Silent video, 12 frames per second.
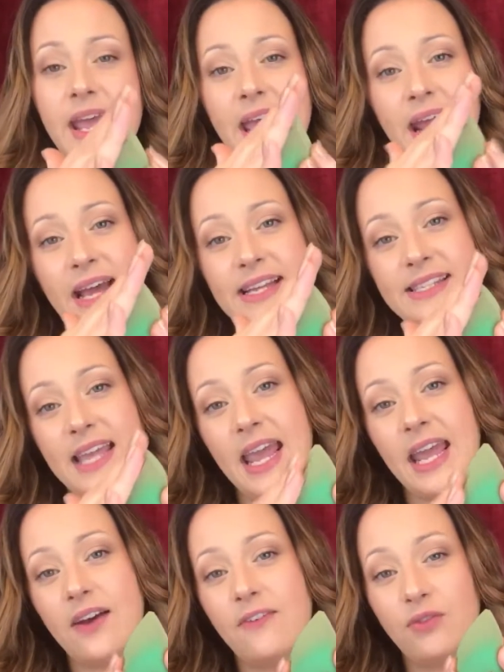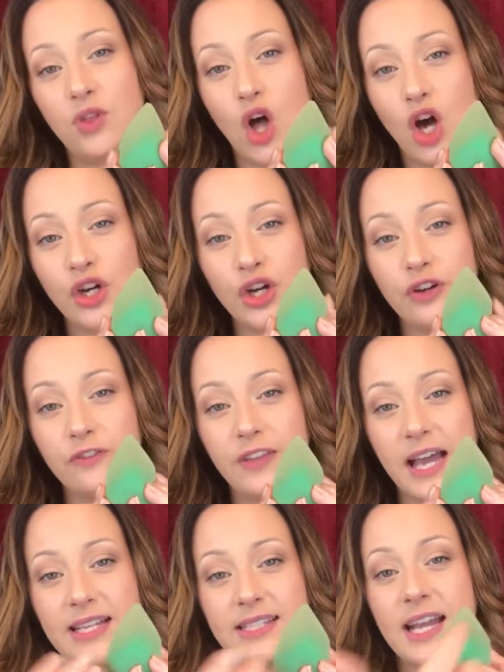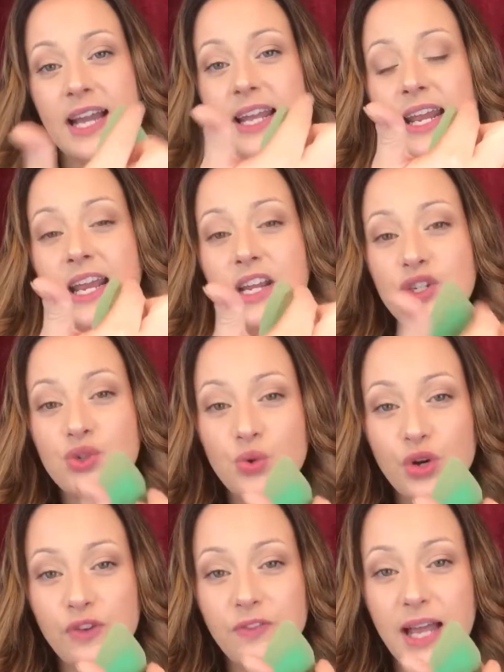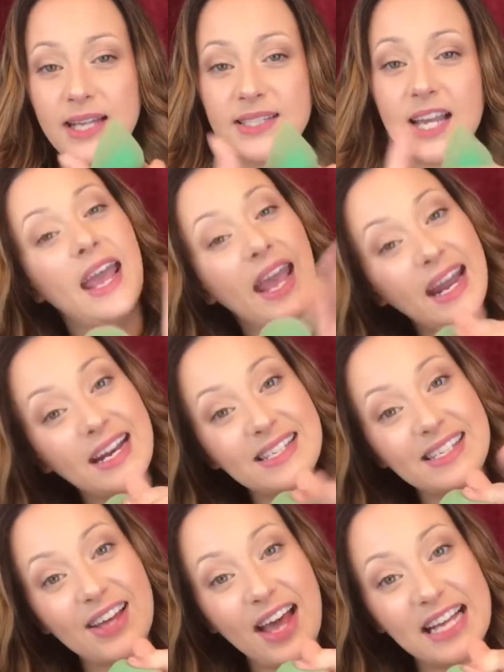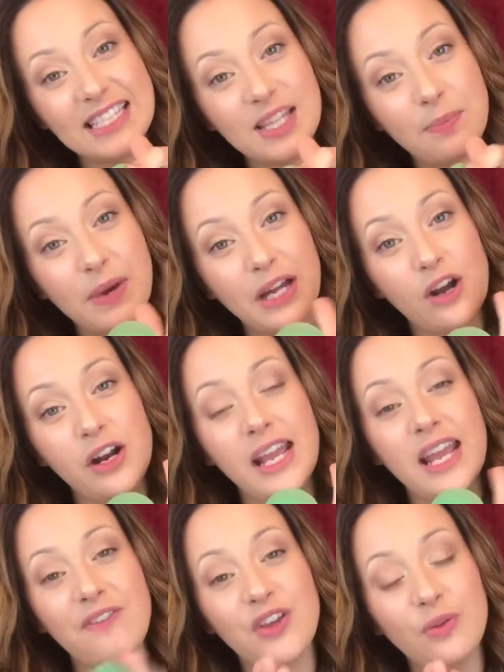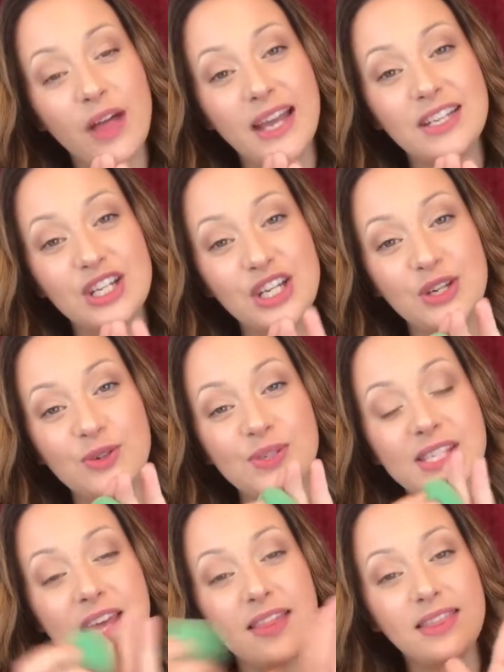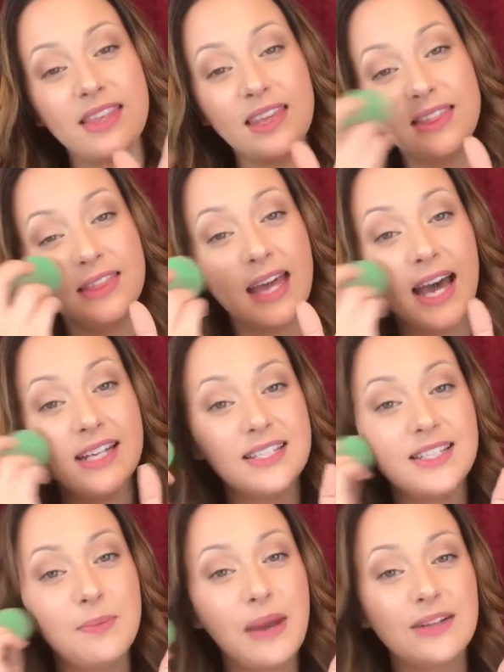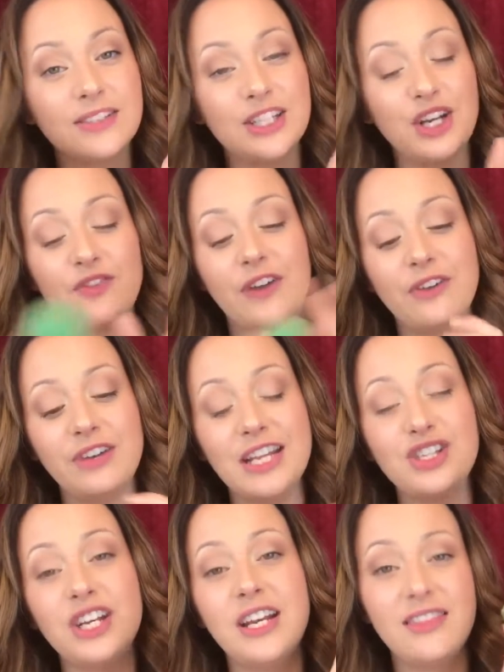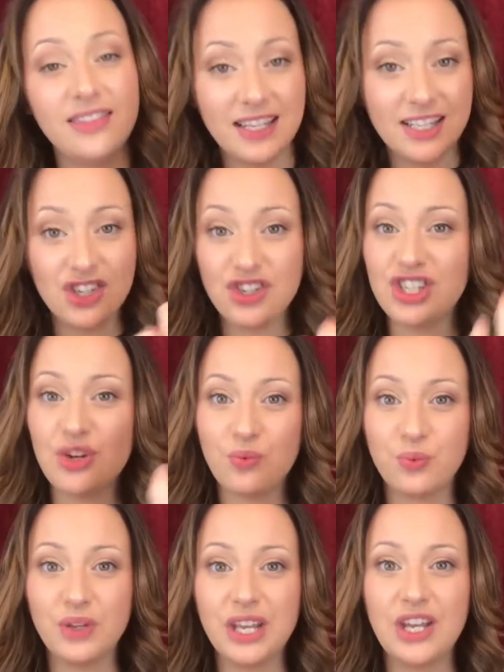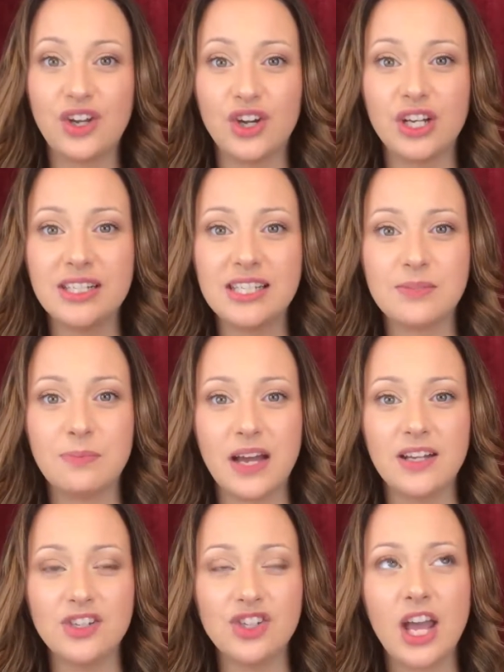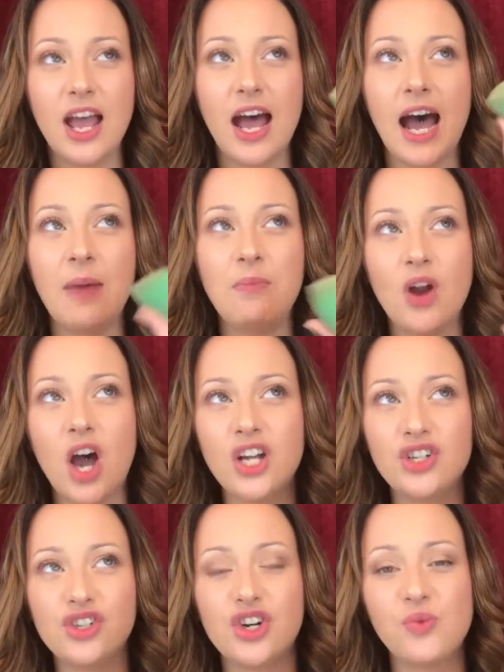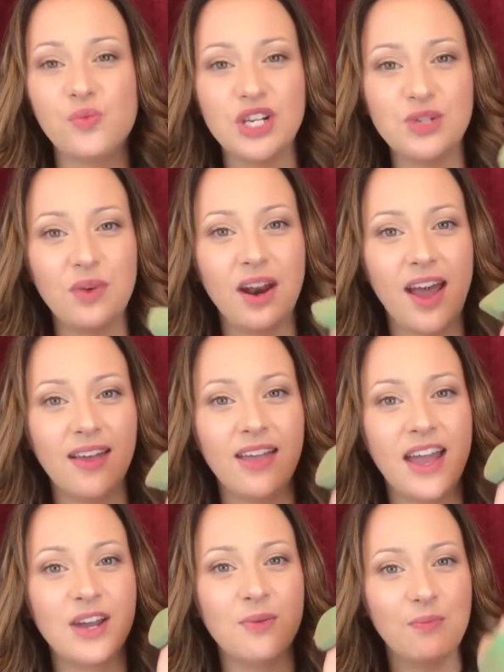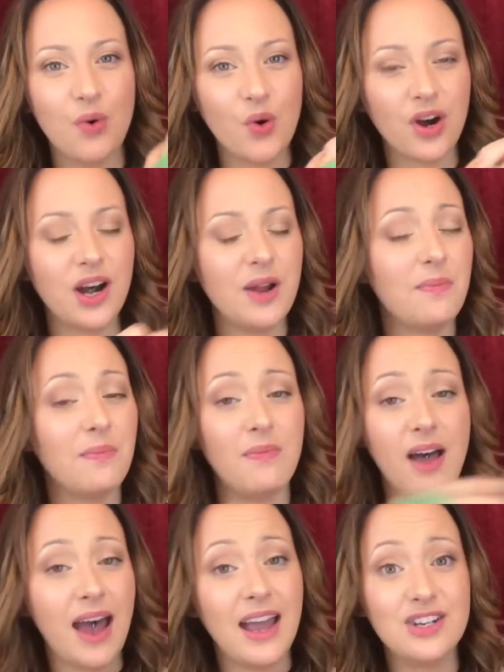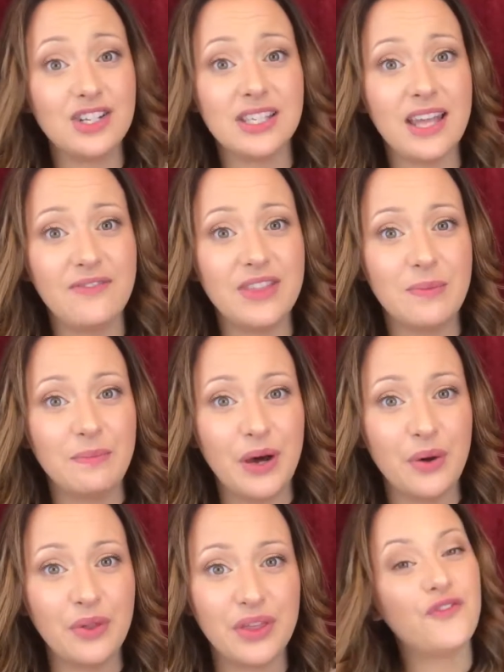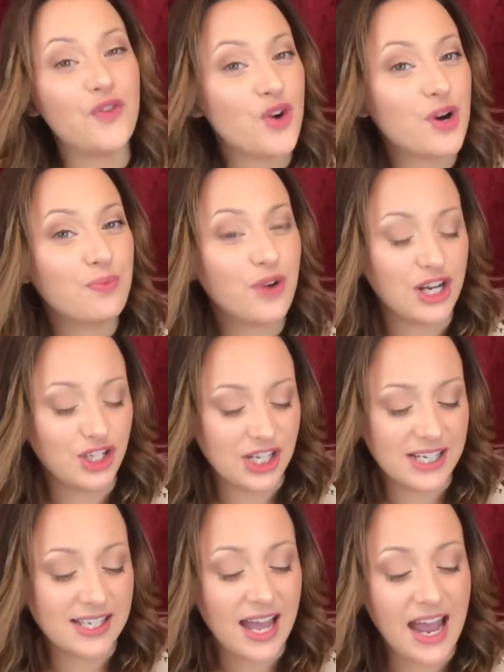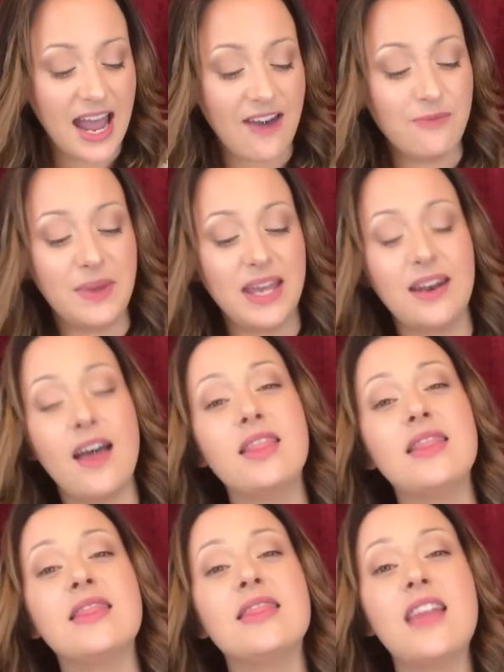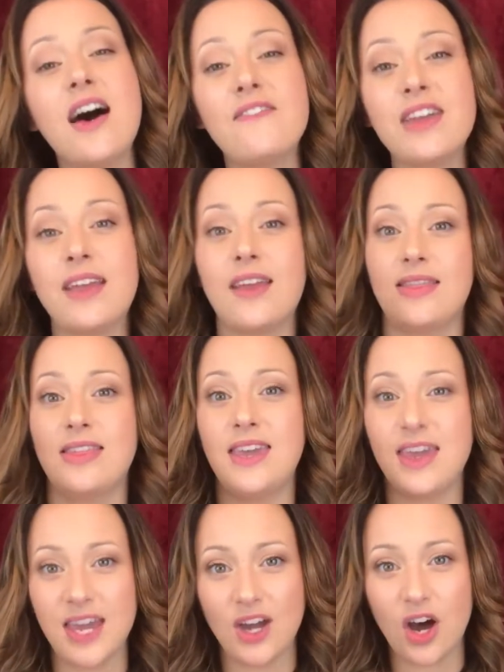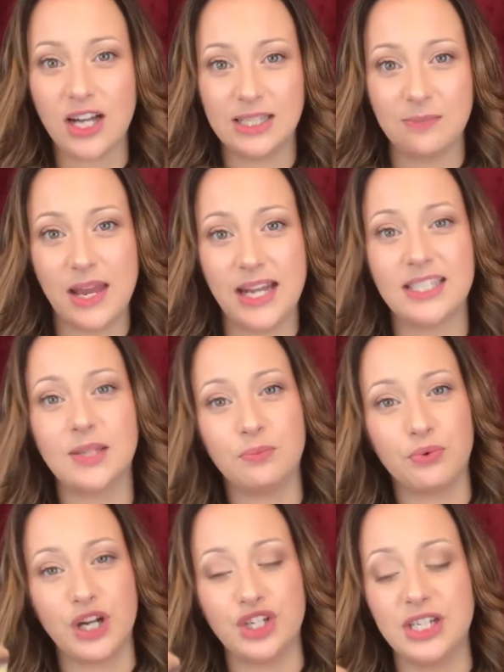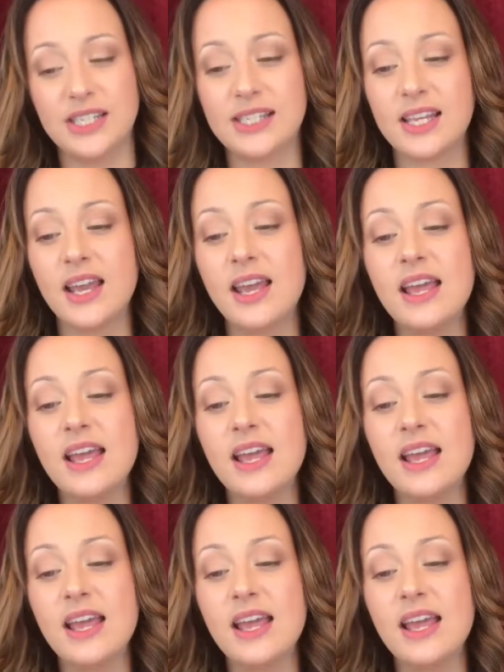It has a longer flat side and a shorter flat side, and it still has the butt on it if you like to use that to pounce in your foundation. This is just a really good sponge. I'm not sure which one I like more. I just love them both. For brushes, I have been loving the IT Cosmetics brushes.